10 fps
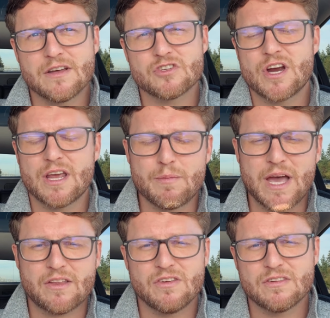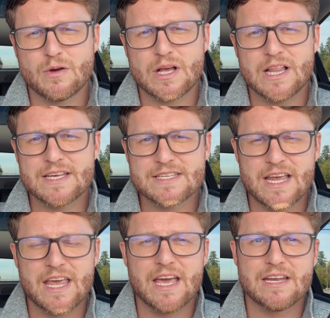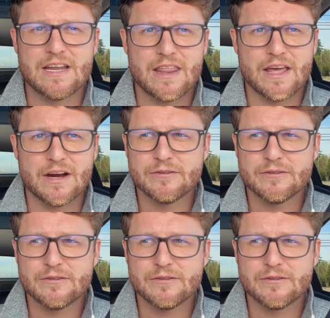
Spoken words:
I'll try and get back to you as quickly as I can there.